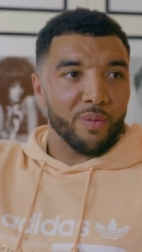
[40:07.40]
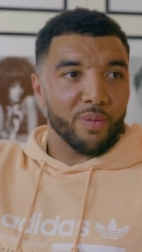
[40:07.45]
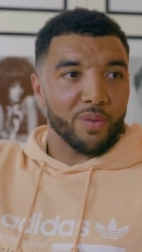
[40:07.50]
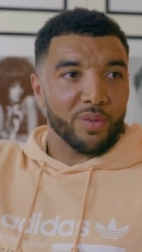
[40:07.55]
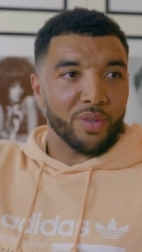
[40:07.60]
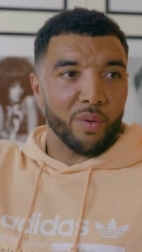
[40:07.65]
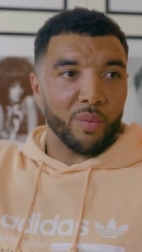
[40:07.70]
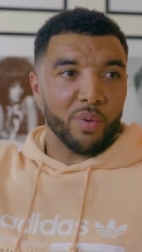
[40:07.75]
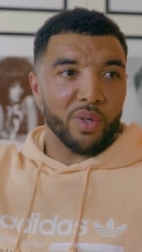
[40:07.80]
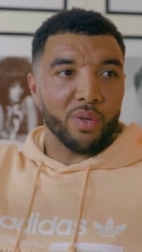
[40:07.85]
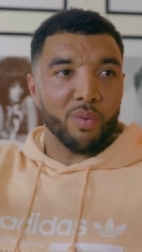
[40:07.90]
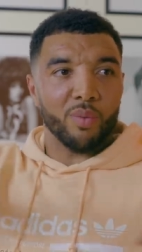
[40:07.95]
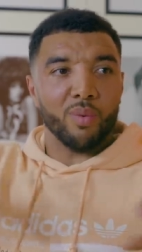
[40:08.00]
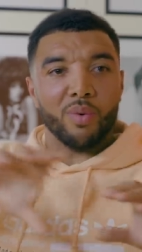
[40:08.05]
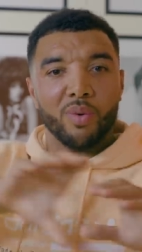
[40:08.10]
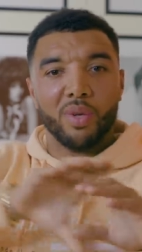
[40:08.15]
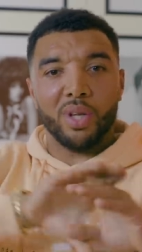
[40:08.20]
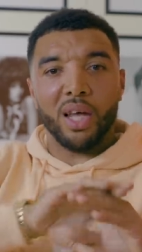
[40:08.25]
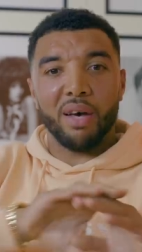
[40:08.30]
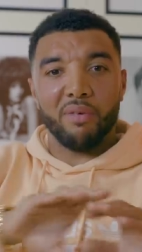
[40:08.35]
So when you
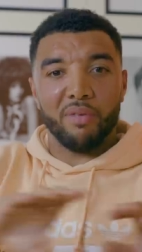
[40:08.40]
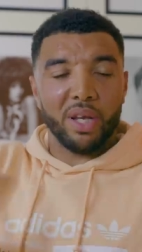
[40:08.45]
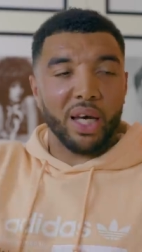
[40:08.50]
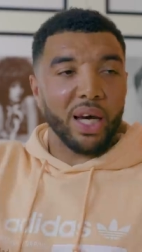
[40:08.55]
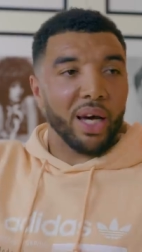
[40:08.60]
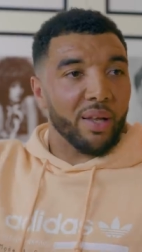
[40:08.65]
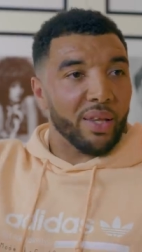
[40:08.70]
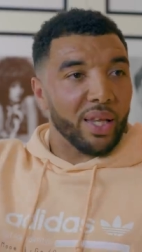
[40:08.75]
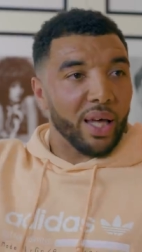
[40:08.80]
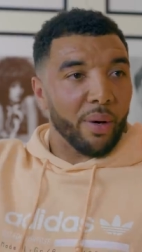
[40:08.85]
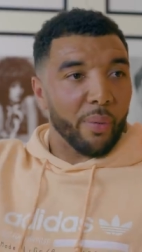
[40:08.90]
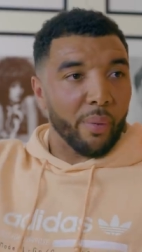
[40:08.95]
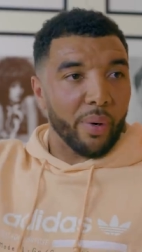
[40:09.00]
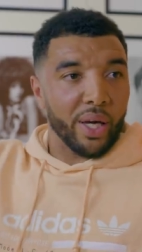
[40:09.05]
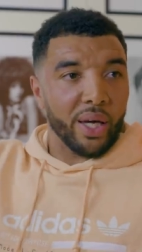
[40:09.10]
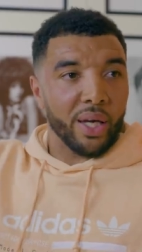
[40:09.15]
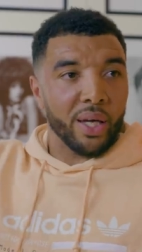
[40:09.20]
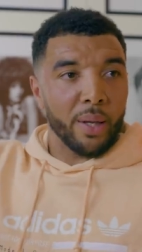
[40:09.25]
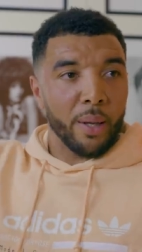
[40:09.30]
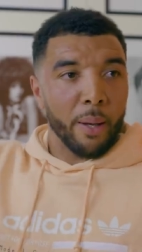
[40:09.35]
level it out that
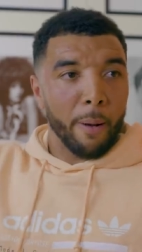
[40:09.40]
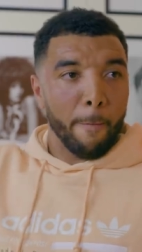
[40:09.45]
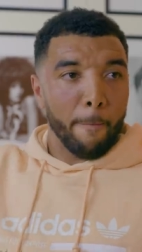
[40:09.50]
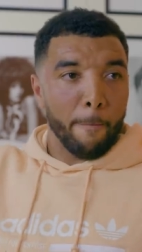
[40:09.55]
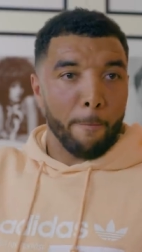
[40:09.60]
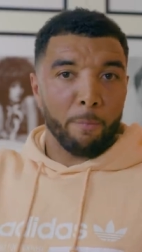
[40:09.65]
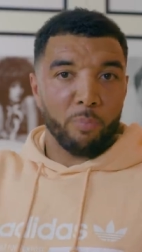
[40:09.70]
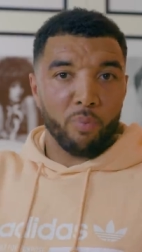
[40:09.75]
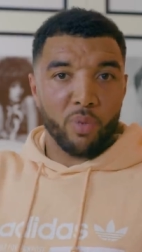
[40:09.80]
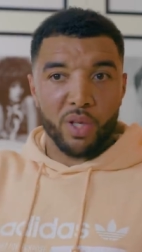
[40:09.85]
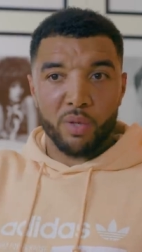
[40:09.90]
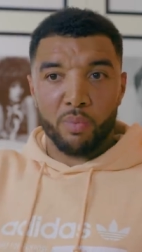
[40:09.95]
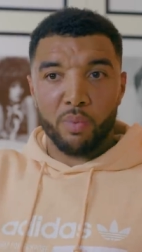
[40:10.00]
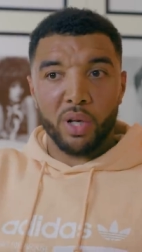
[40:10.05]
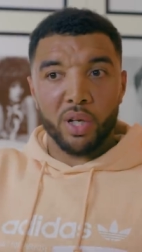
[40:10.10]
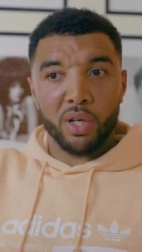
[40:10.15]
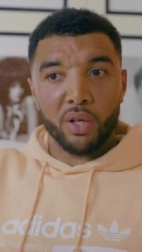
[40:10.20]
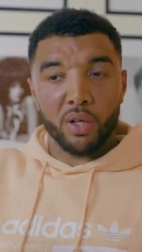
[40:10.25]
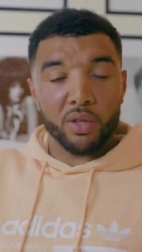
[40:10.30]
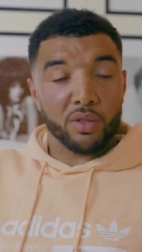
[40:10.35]
way, there's
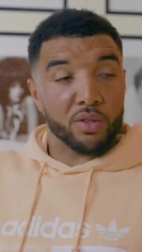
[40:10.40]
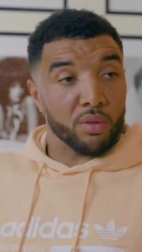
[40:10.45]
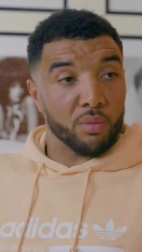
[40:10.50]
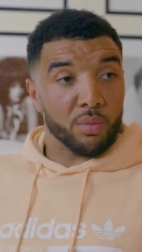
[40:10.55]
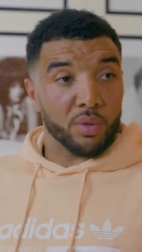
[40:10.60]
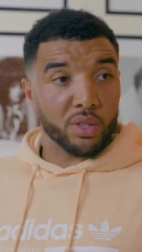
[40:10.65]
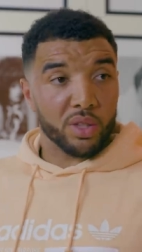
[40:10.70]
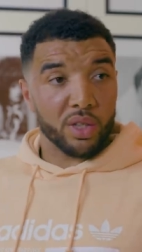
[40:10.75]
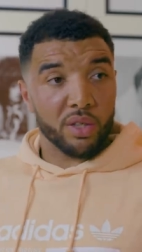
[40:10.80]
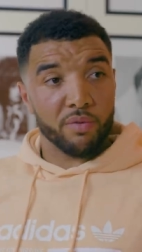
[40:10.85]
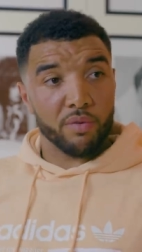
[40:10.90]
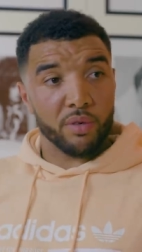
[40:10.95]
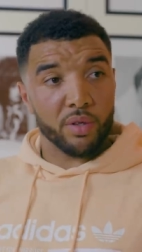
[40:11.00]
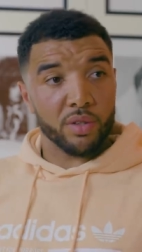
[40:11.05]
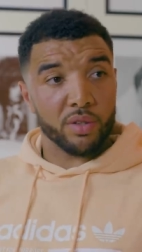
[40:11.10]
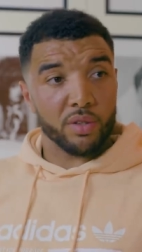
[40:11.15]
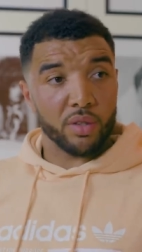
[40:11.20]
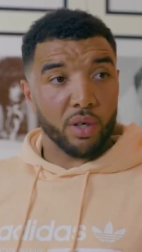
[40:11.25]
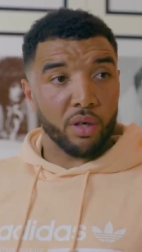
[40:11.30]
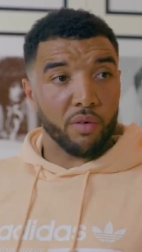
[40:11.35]
probably not too much
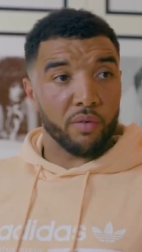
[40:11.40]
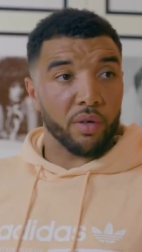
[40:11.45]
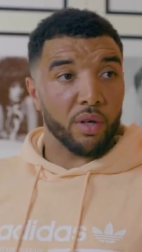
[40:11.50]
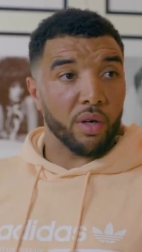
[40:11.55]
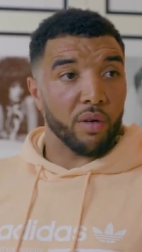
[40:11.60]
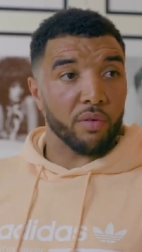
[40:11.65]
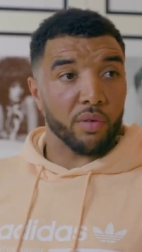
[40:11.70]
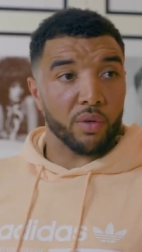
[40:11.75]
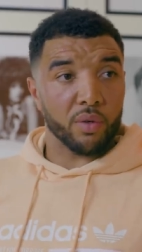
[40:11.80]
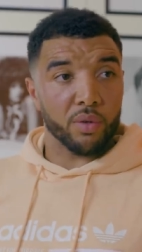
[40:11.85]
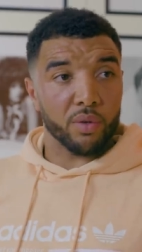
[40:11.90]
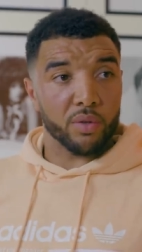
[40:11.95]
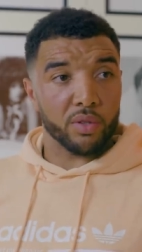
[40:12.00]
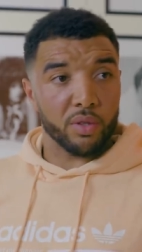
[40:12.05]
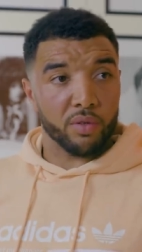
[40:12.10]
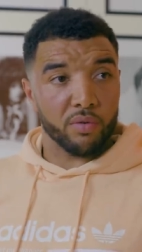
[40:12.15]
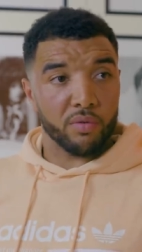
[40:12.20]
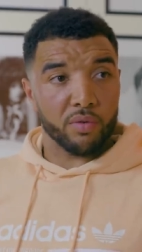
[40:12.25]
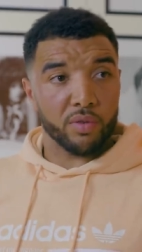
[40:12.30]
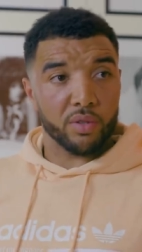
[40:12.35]
difference over the course
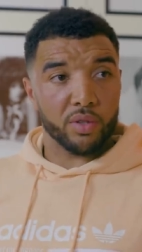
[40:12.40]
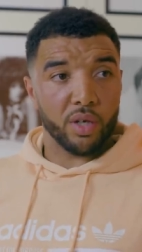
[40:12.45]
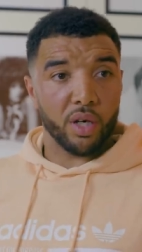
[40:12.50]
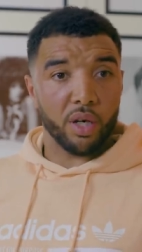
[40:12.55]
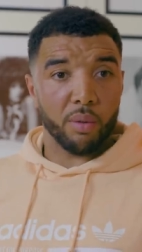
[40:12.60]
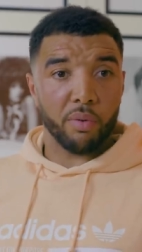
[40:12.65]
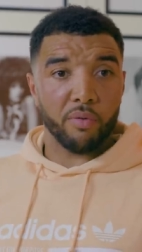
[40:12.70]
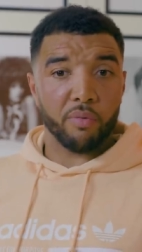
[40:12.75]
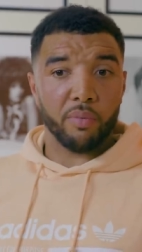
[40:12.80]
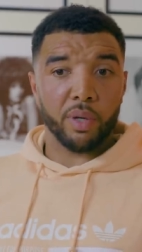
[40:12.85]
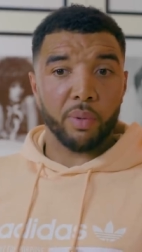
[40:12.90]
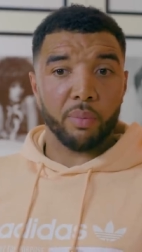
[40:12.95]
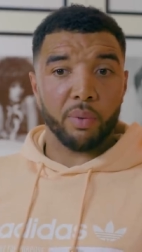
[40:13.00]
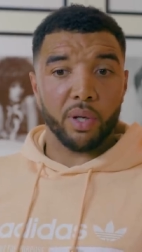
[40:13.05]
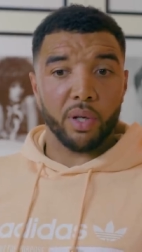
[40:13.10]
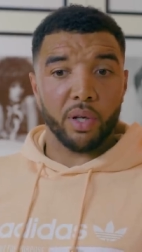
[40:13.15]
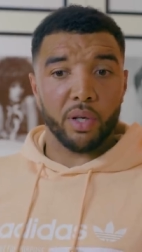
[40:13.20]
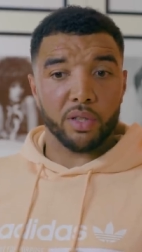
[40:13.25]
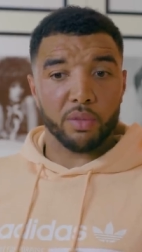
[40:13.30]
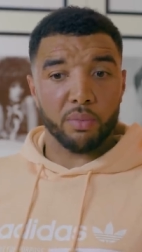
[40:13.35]
of time if
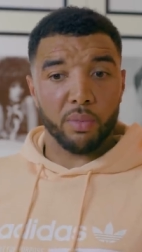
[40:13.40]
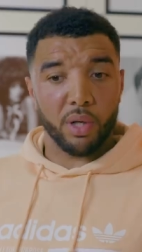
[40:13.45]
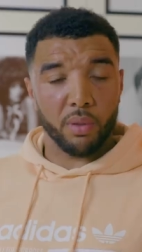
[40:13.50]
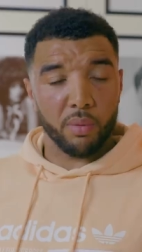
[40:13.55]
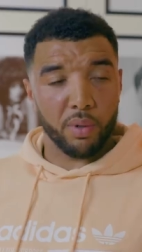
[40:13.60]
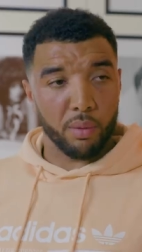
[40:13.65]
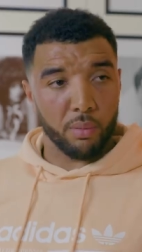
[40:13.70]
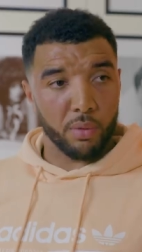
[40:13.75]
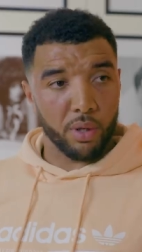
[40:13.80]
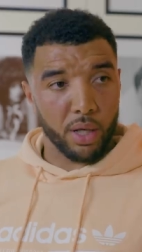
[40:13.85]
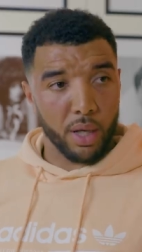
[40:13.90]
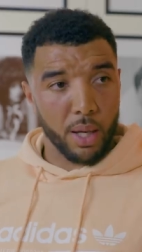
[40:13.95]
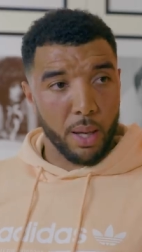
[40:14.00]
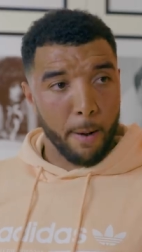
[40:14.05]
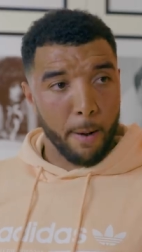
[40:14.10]
people are not smart with their money.